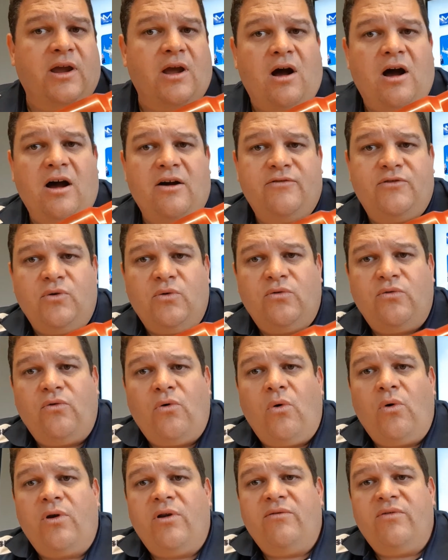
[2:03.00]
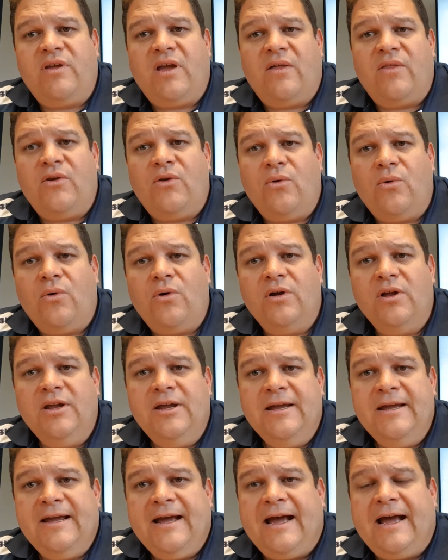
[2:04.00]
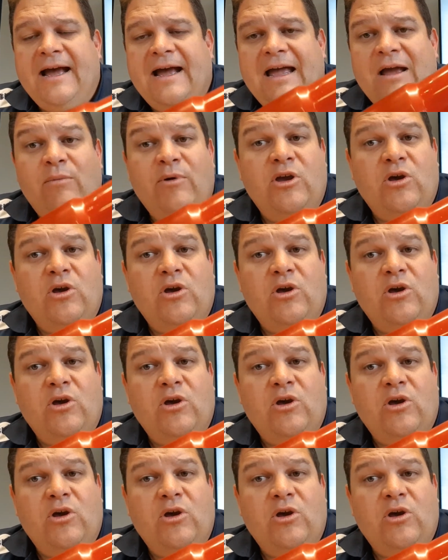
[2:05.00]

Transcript: aft or forward of the other door. And